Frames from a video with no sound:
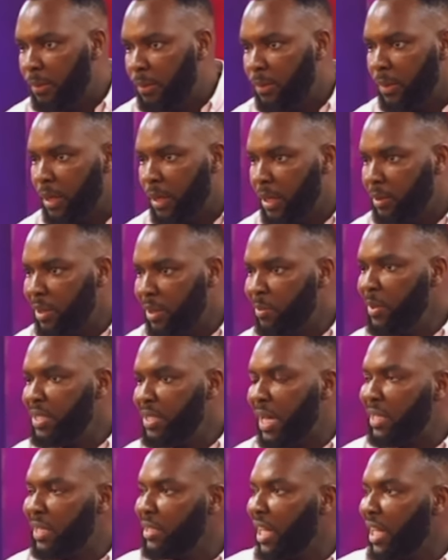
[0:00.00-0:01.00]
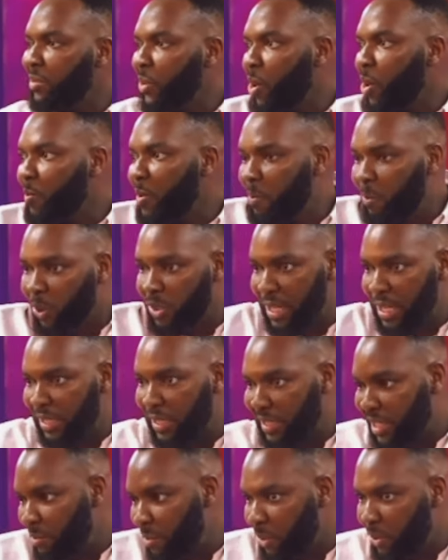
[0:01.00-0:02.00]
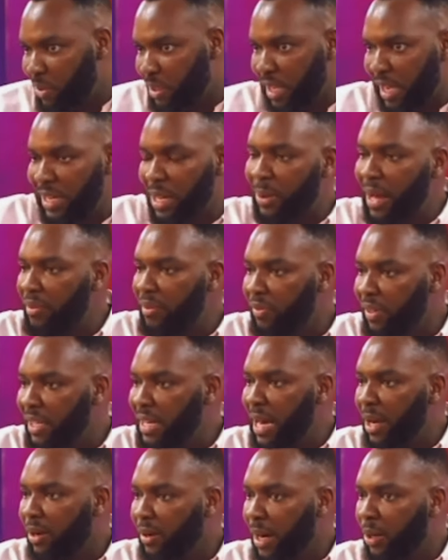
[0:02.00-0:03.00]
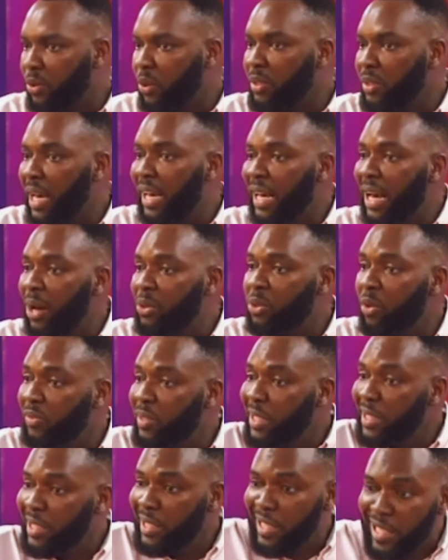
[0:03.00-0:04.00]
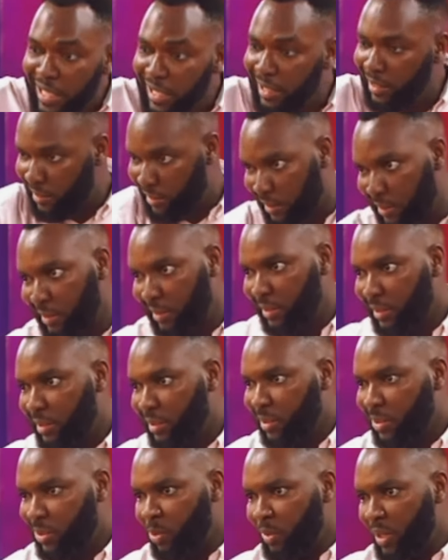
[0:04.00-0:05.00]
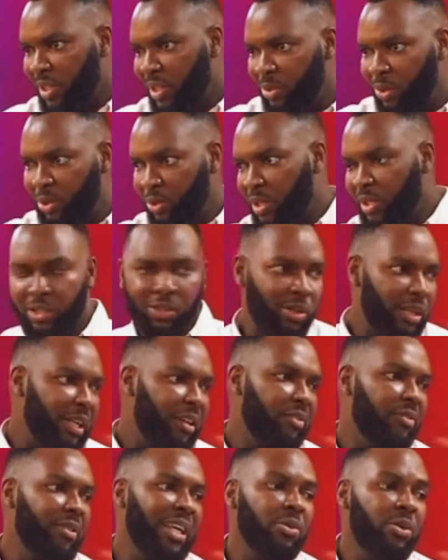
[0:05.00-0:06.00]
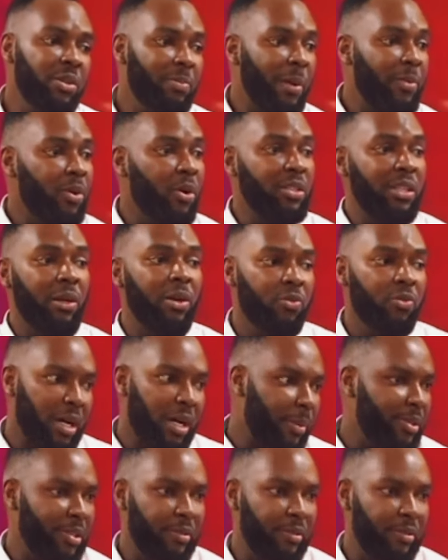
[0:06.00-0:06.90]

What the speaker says: It means that it has become a portal. Demons can now have legal ground on the account of this thing to begin to trade in your life. That's what the Bible calls a lawful captive,